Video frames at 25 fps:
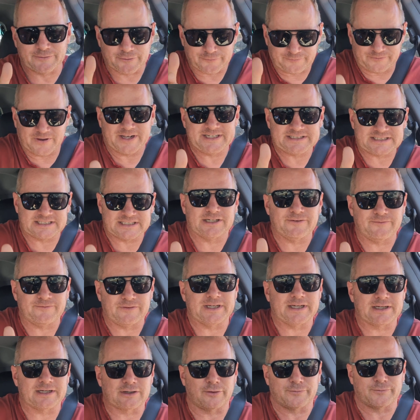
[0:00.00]
You're facing the
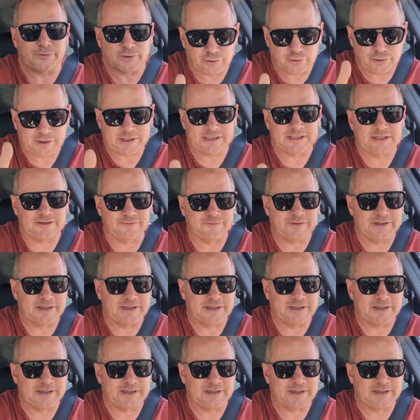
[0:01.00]
vehicle. If you're looking in the